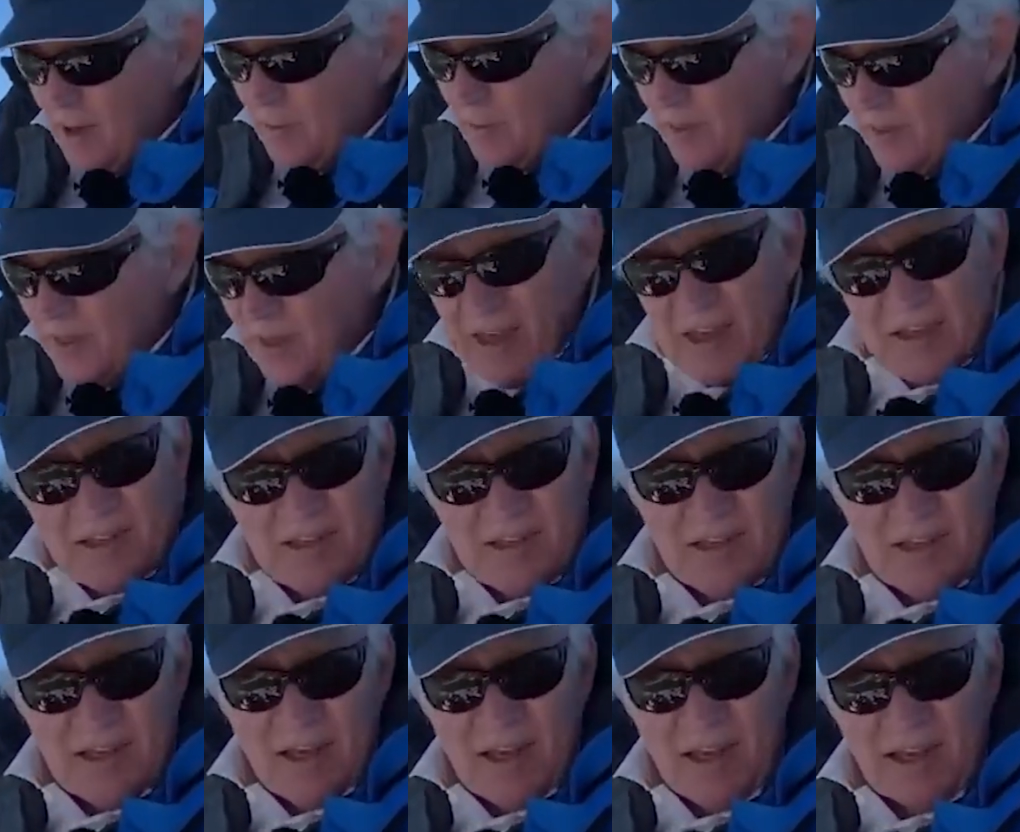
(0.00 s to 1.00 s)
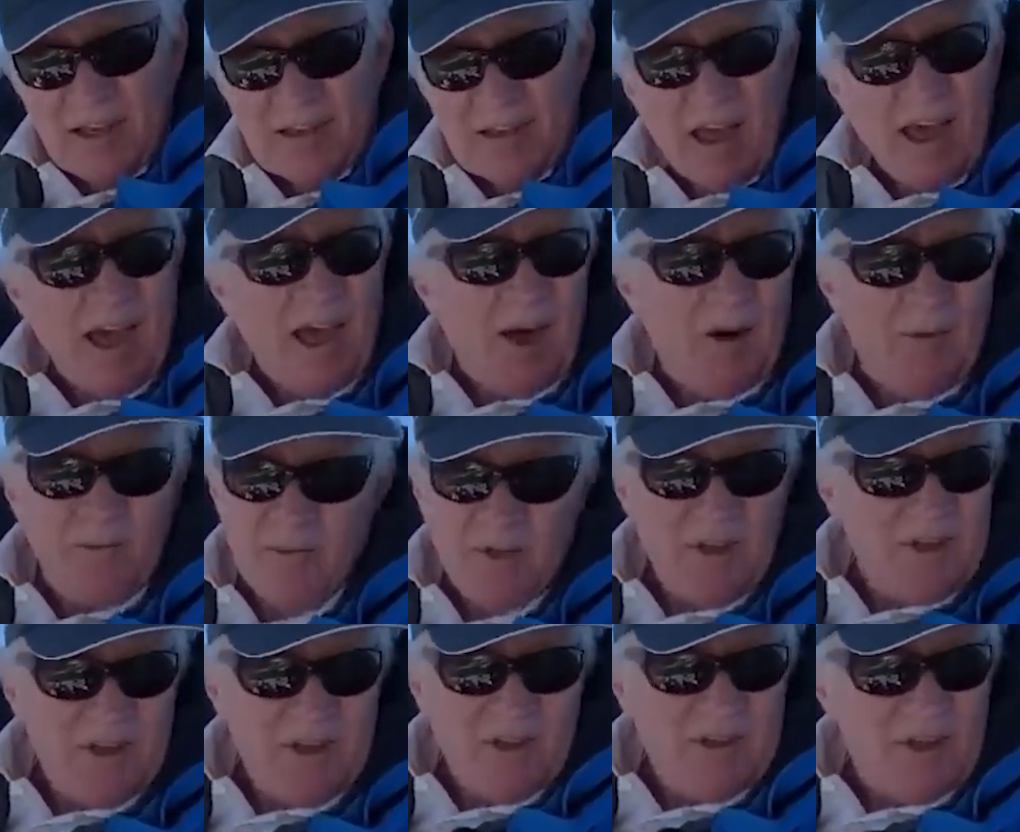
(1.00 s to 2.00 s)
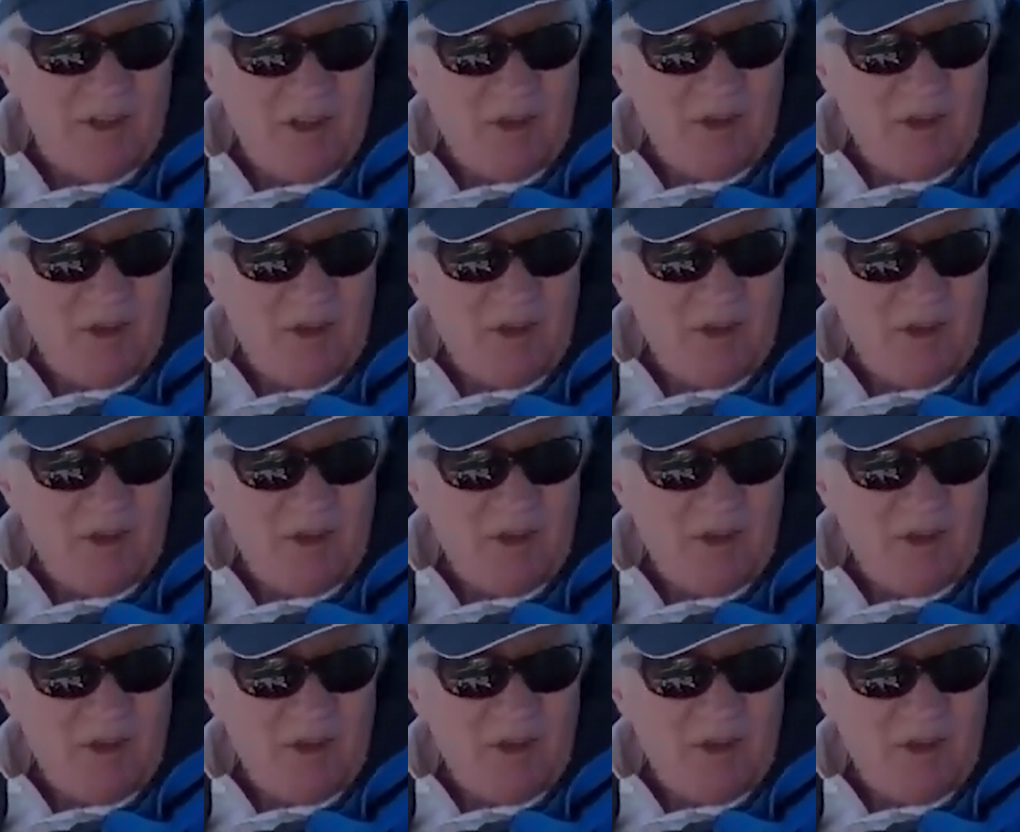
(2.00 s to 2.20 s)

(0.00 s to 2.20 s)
but this is a helm that